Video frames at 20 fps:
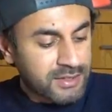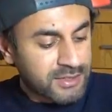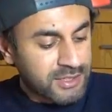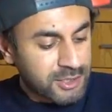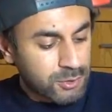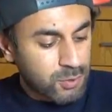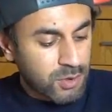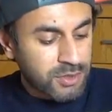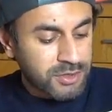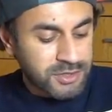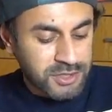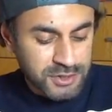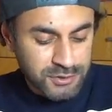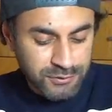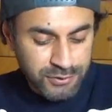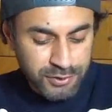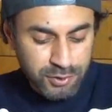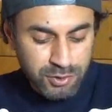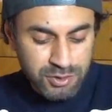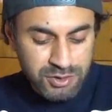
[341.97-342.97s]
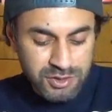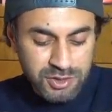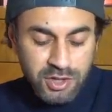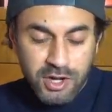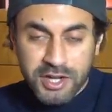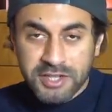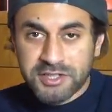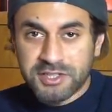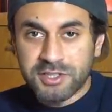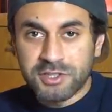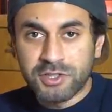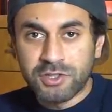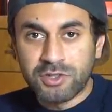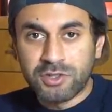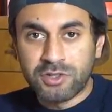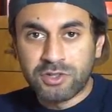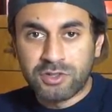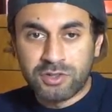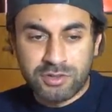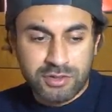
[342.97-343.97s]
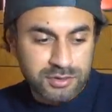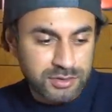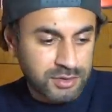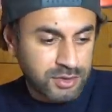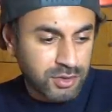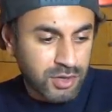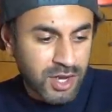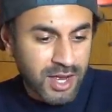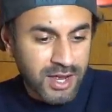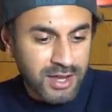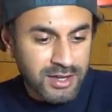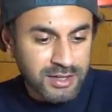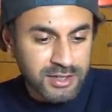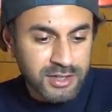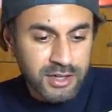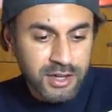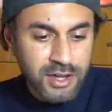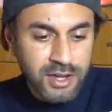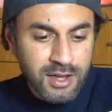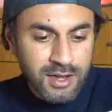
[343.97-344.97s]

This one just feels nice in your hand.